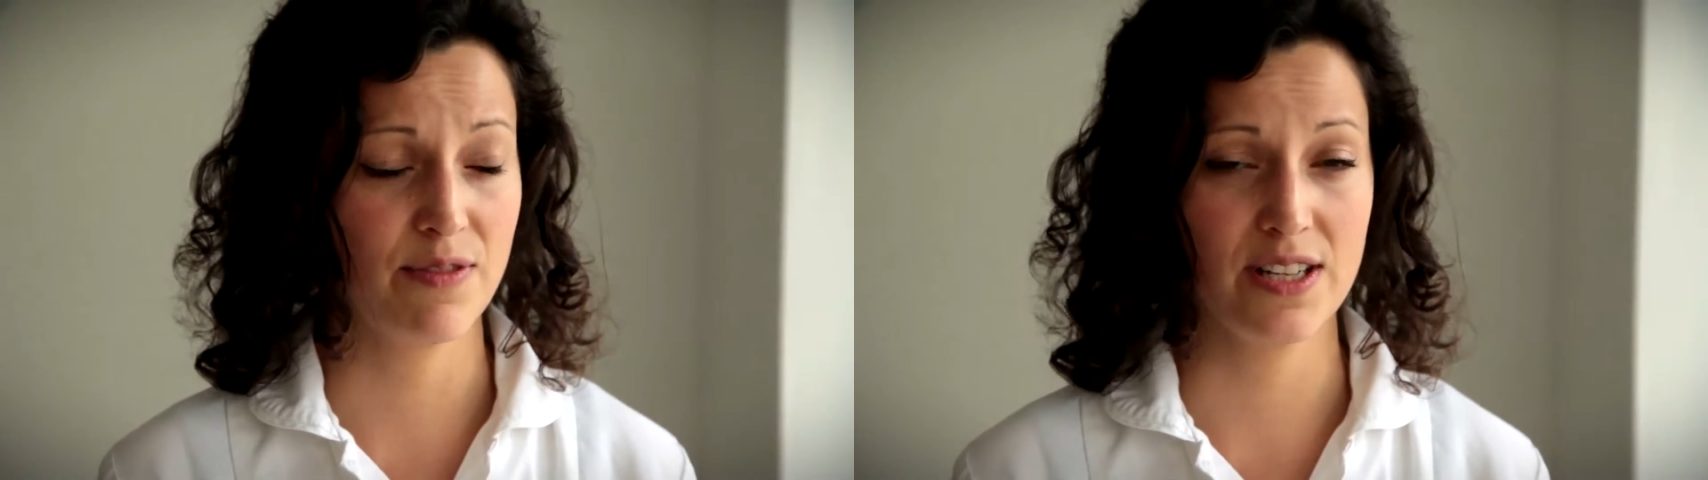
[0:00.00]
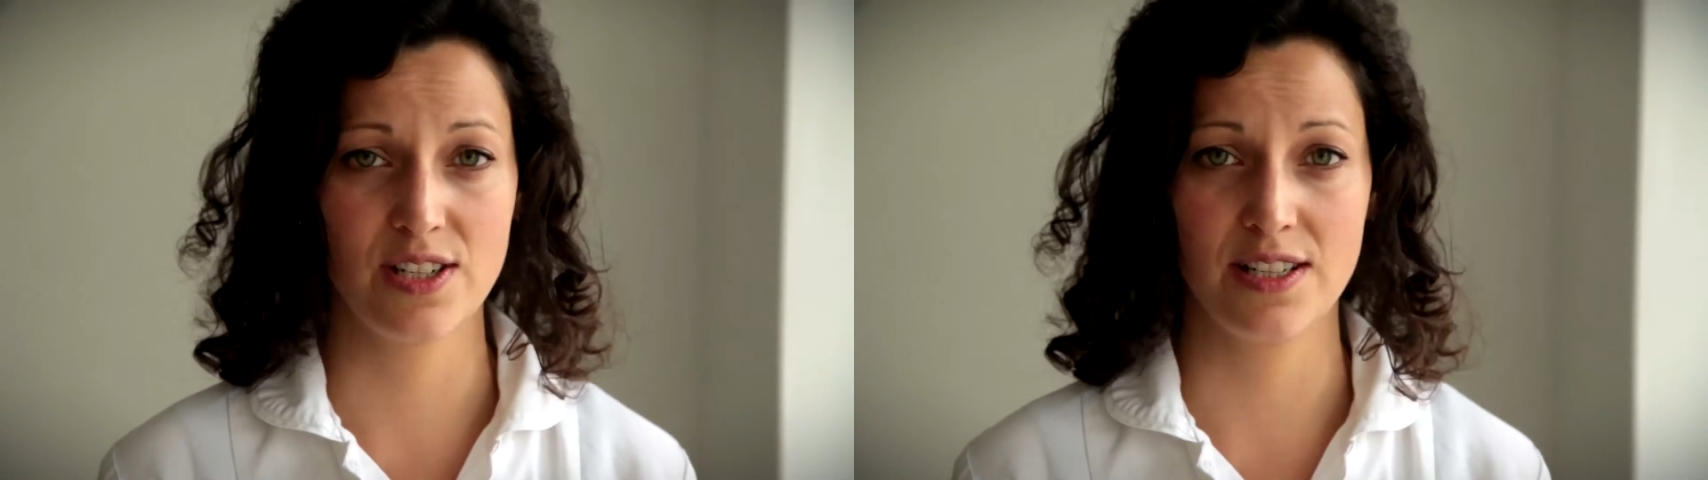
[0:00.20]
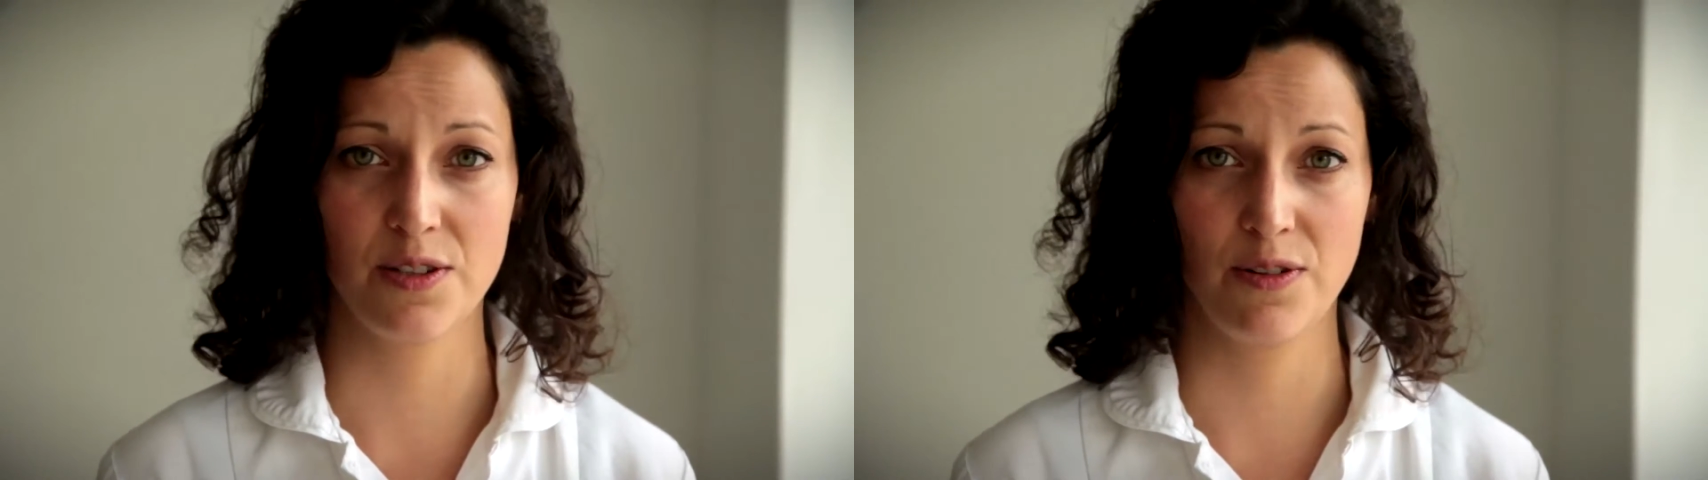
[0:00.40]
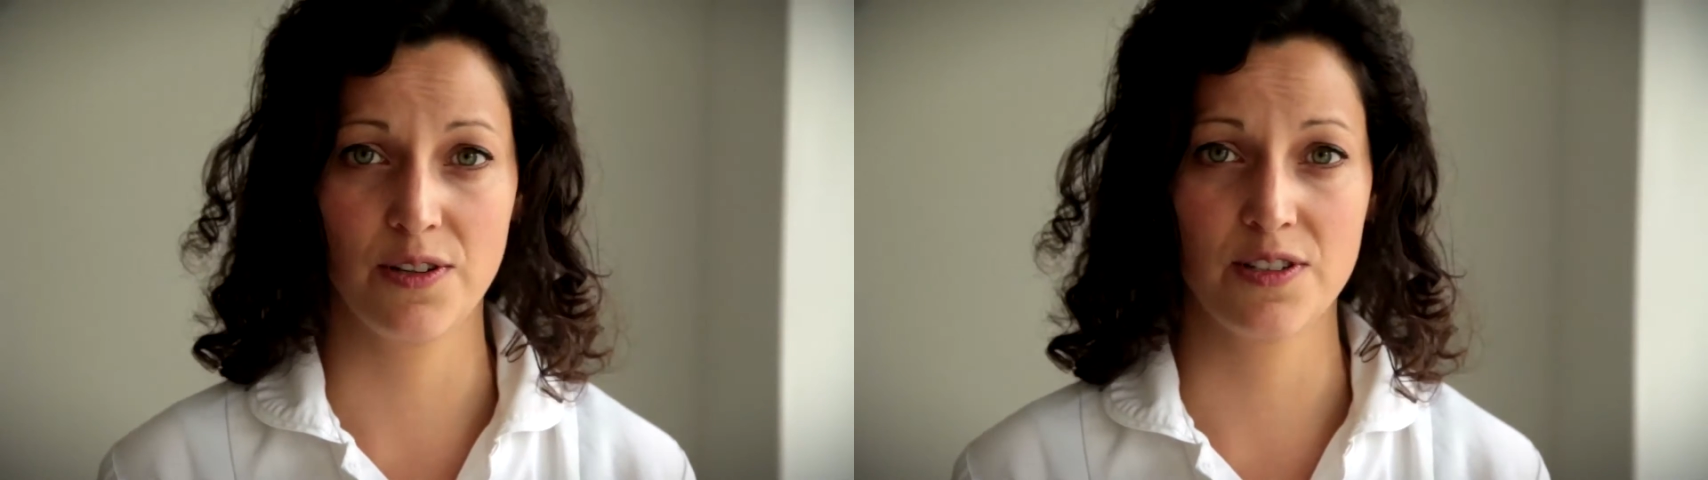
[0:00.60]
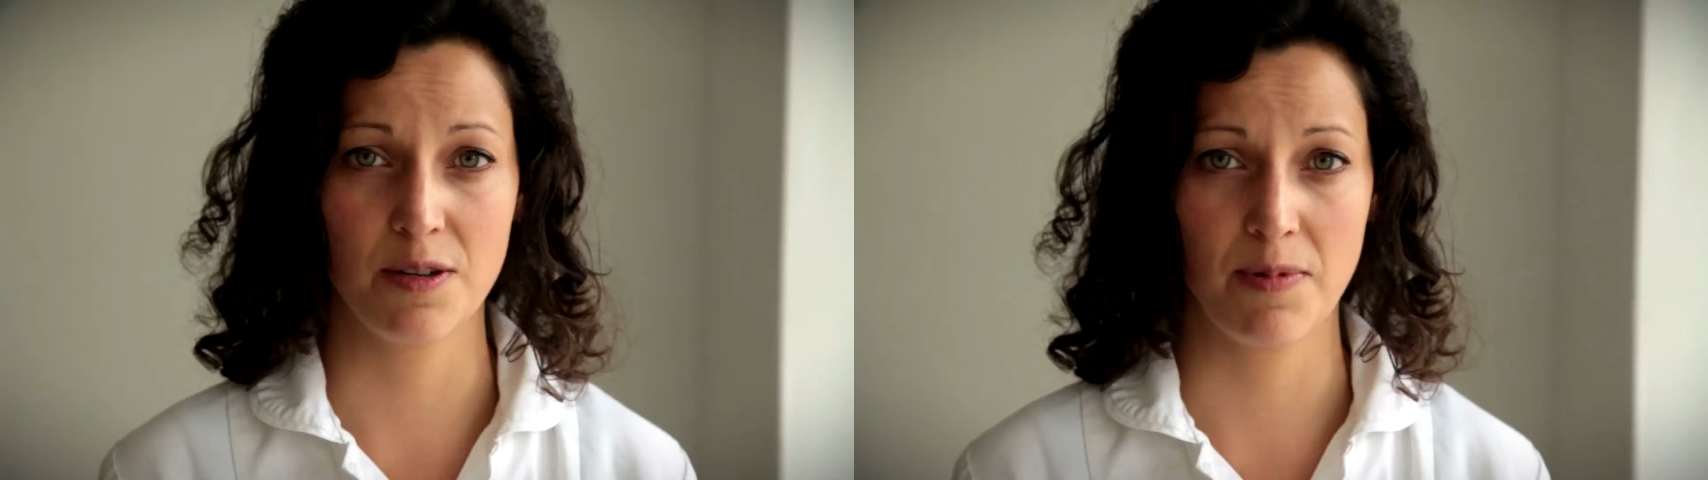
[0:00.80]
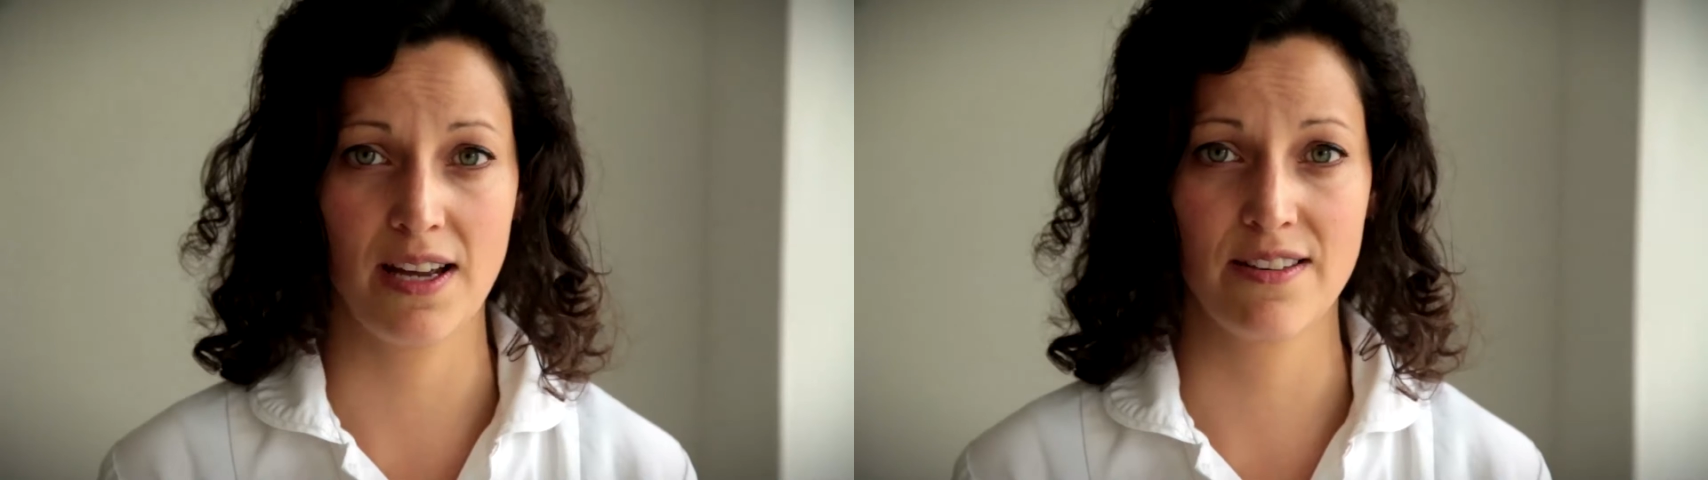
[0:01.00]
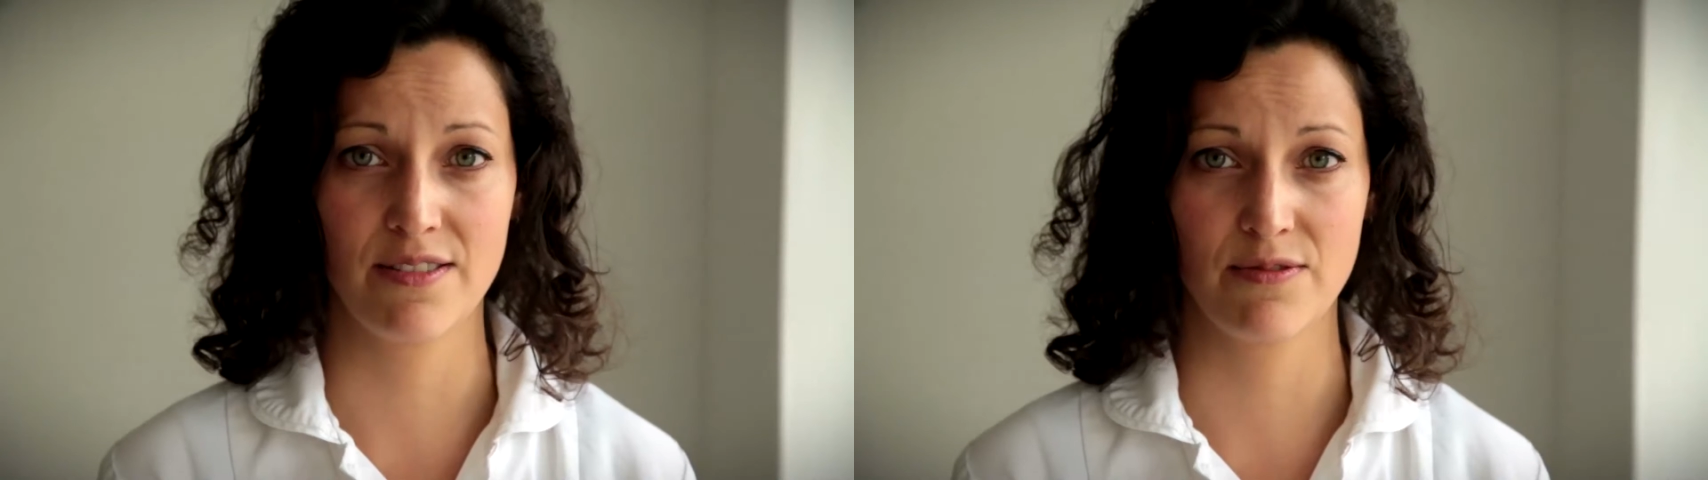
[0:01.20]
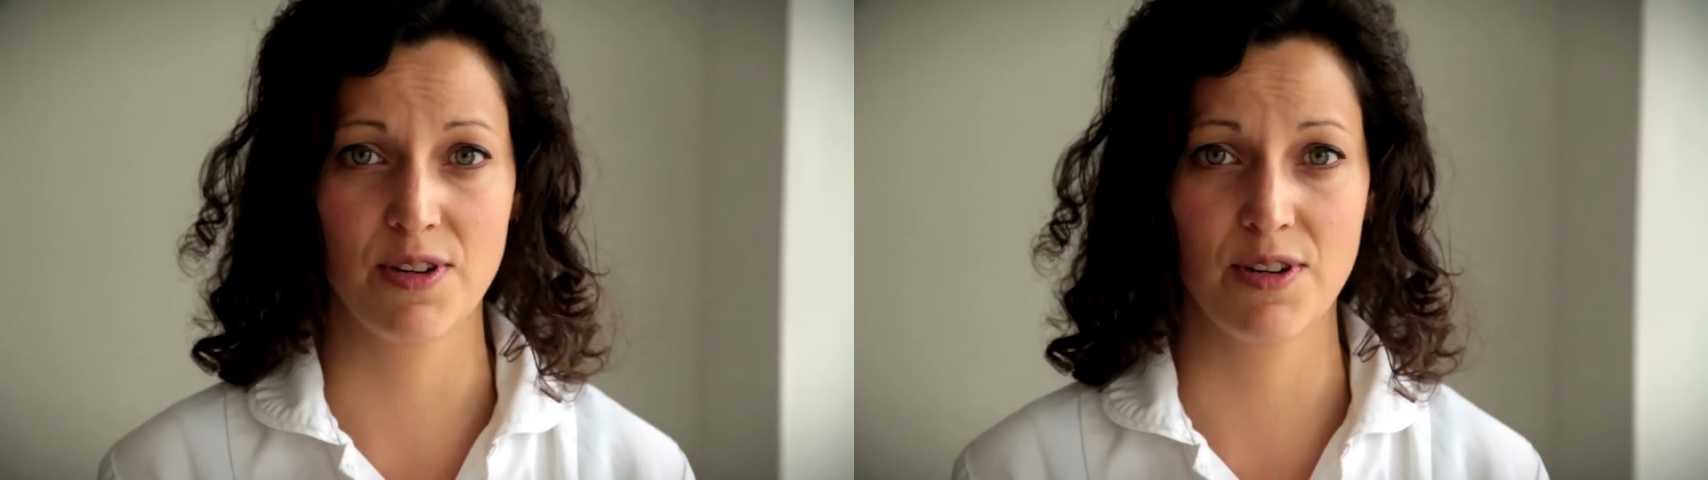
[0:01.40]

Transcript: eventually saw an osteopath,